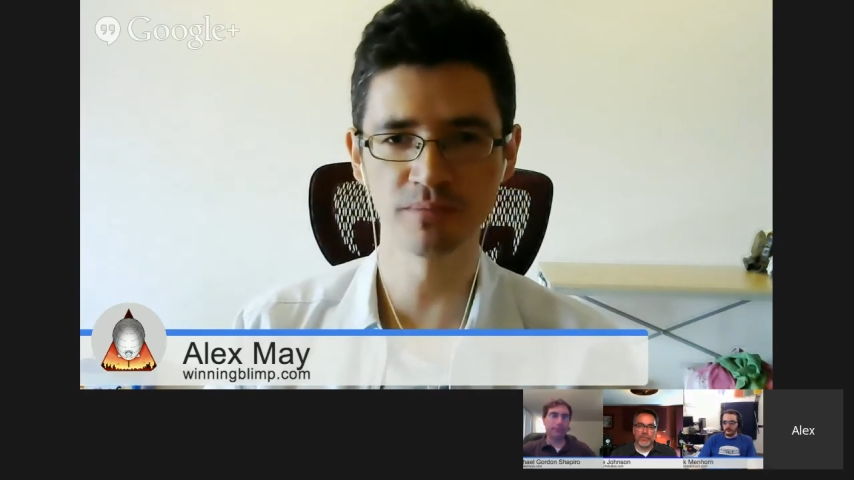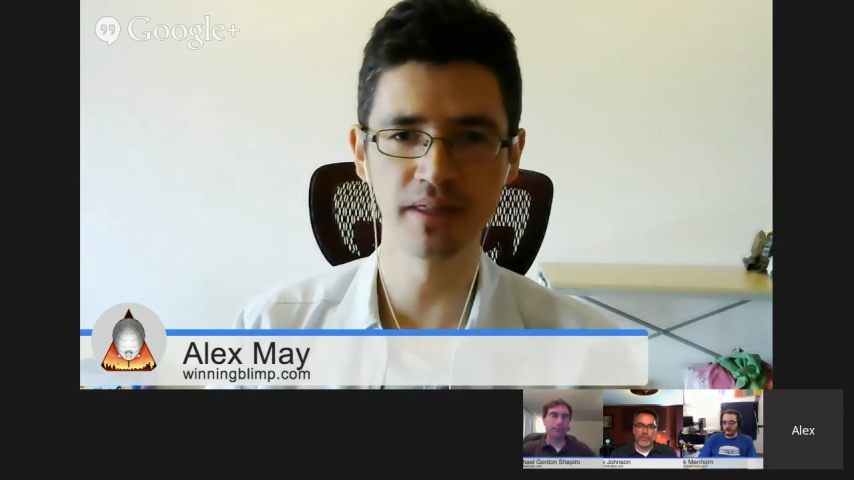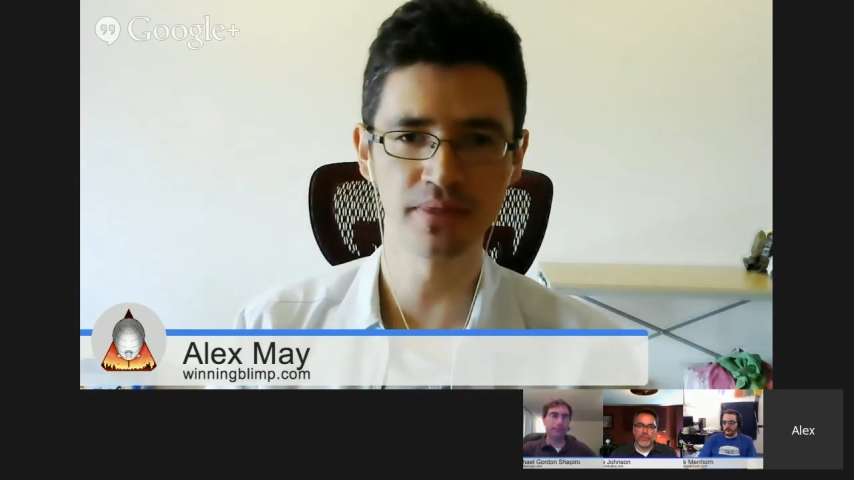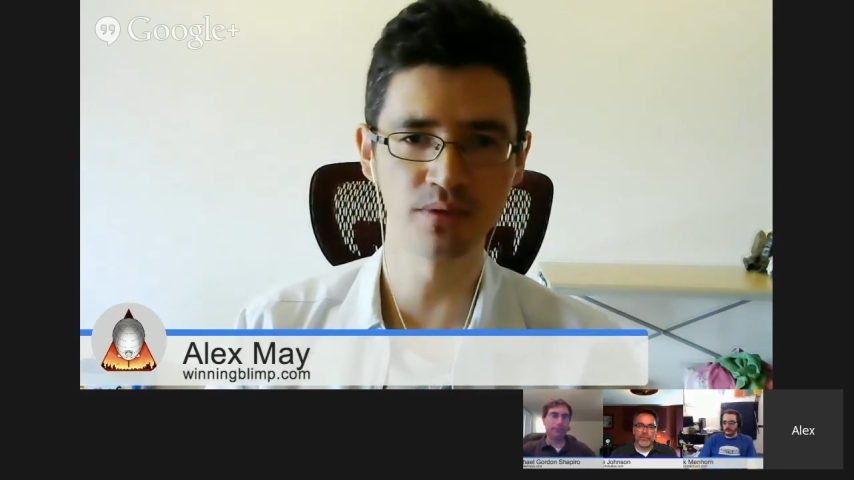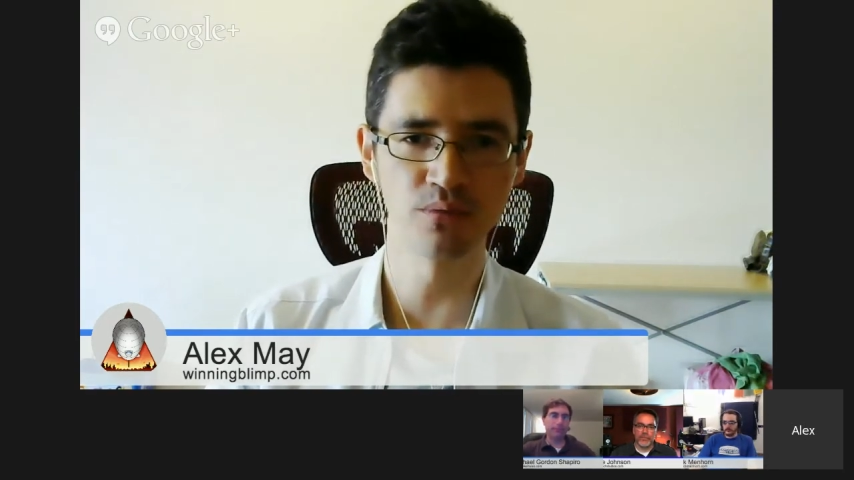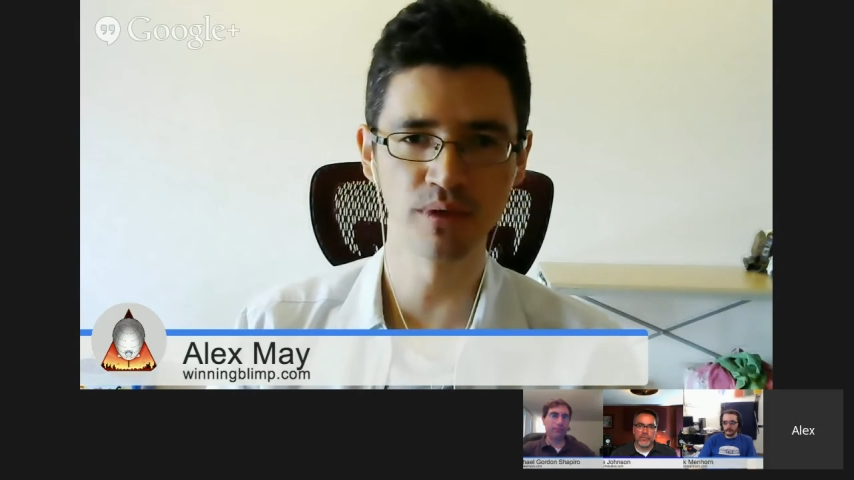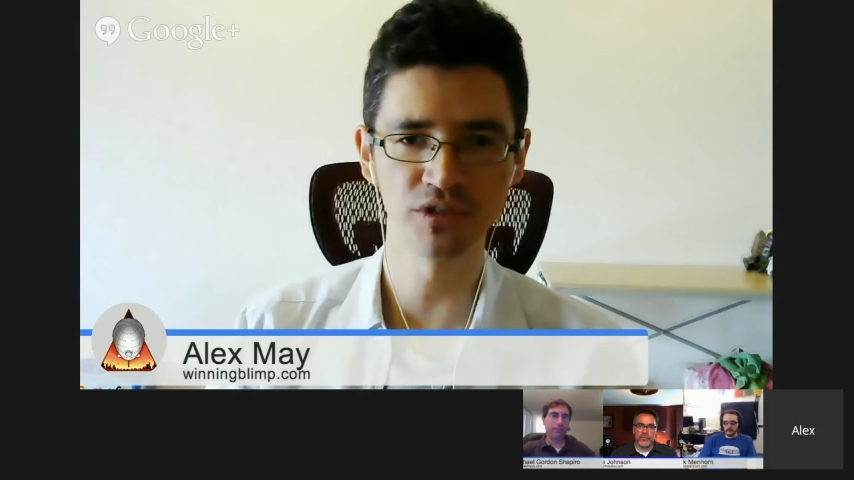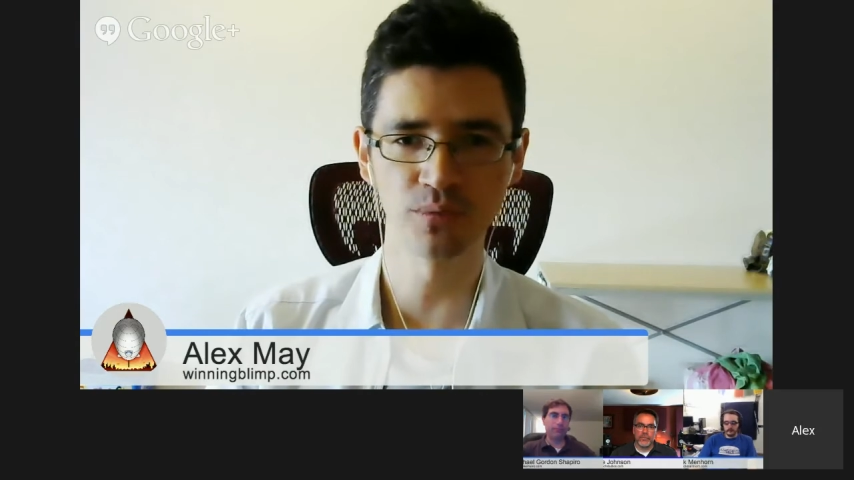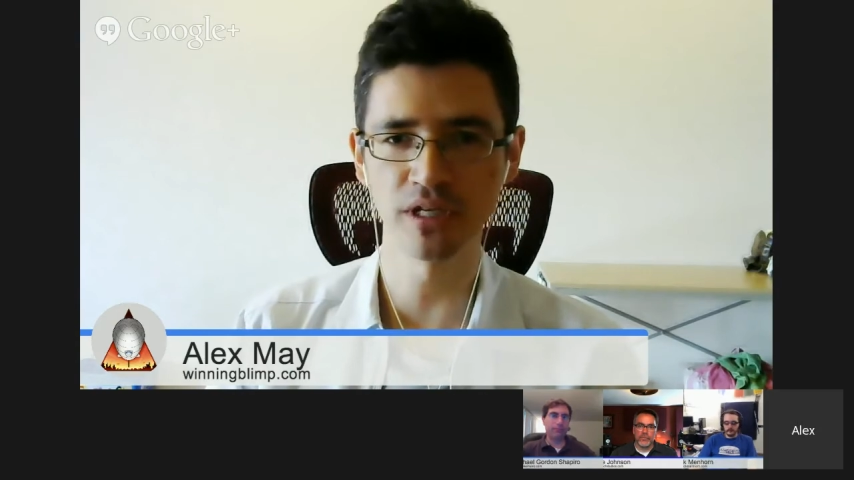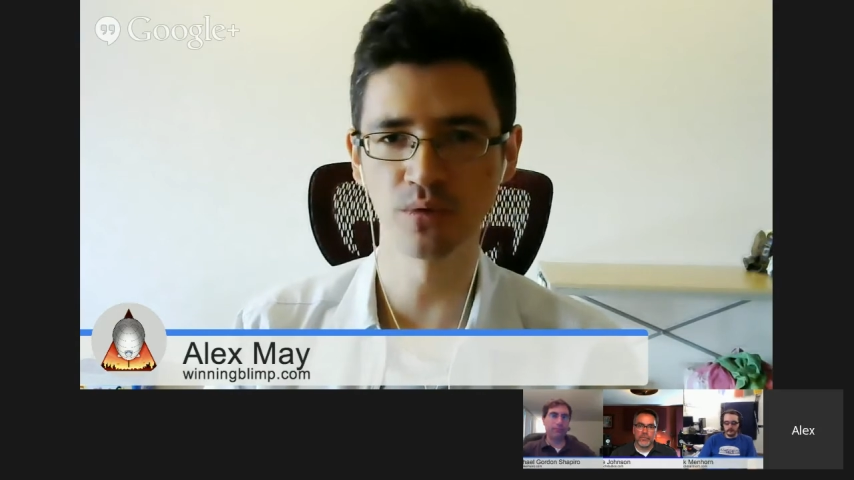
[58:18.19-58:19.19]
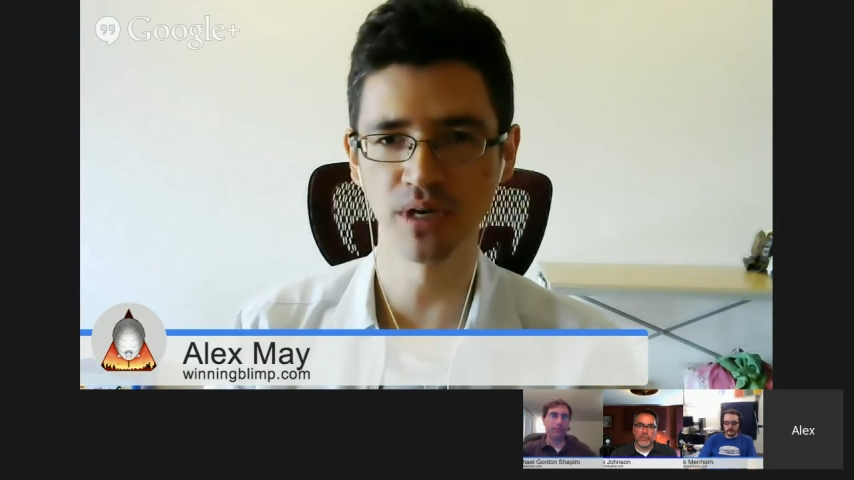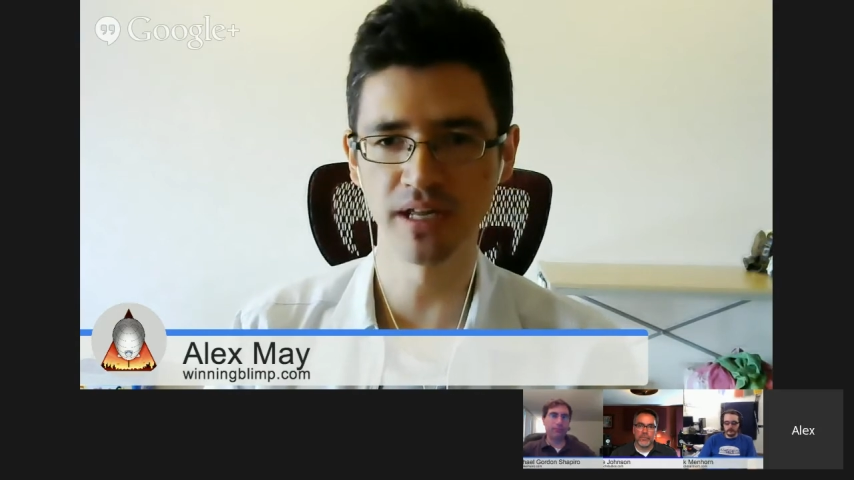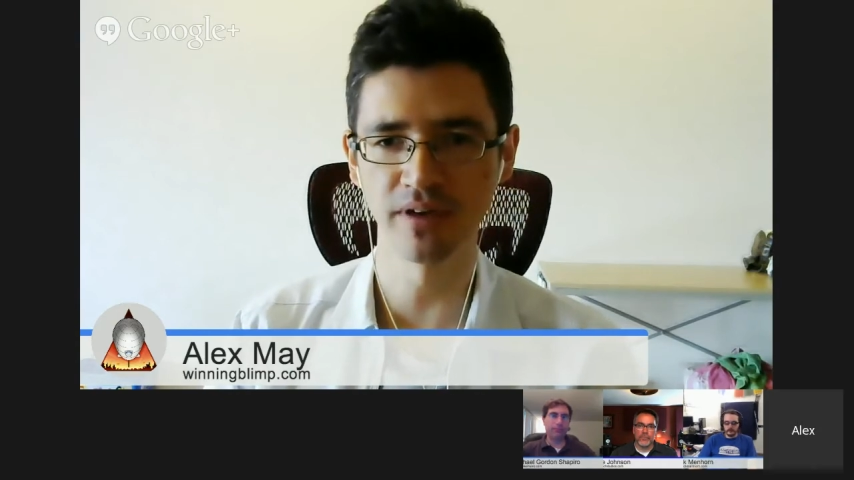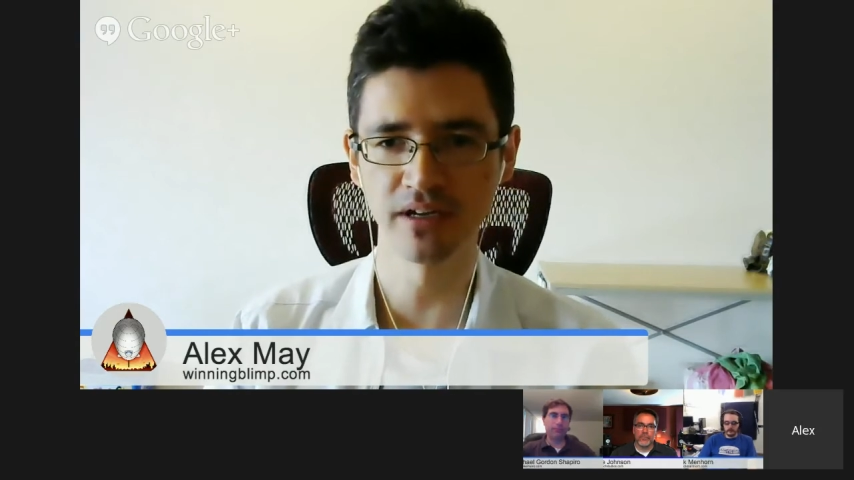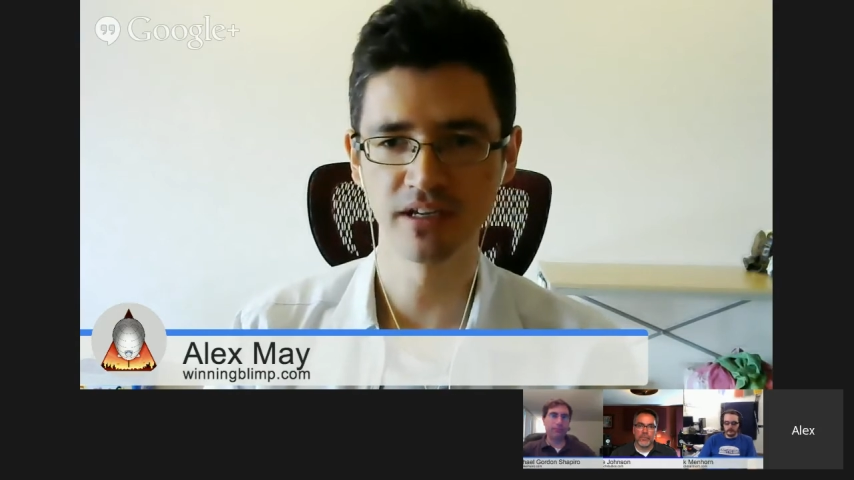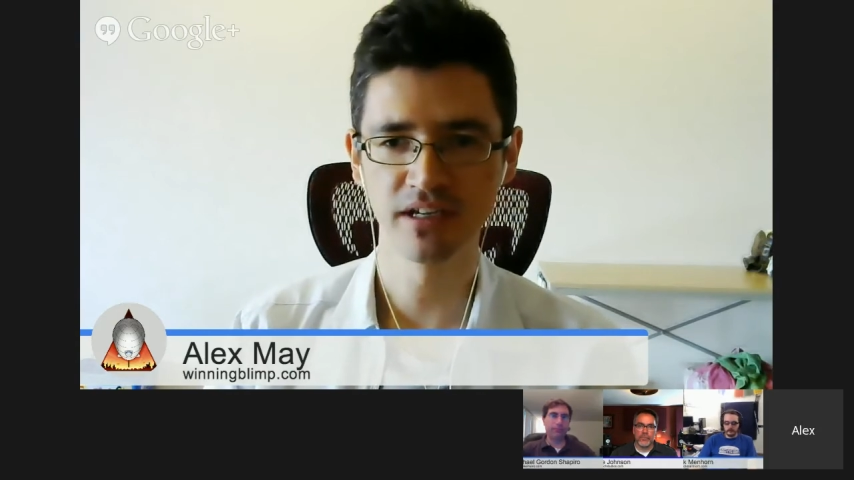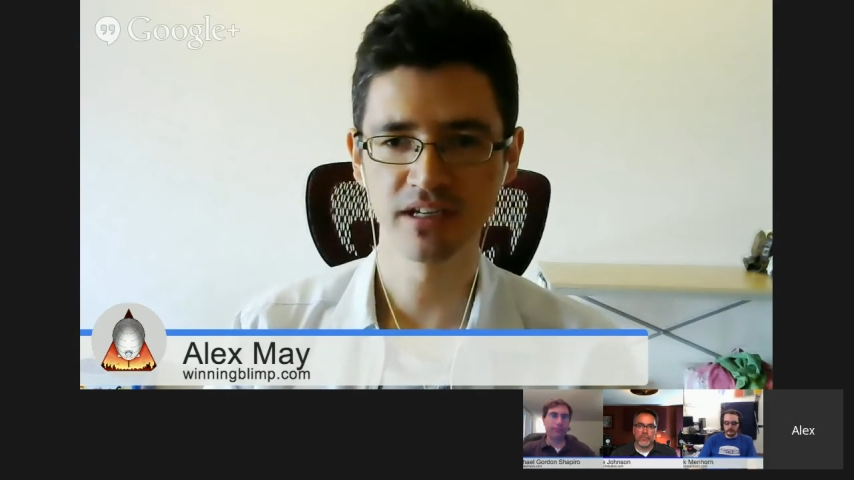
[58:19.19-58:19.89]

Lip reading: month or once a week or whatever,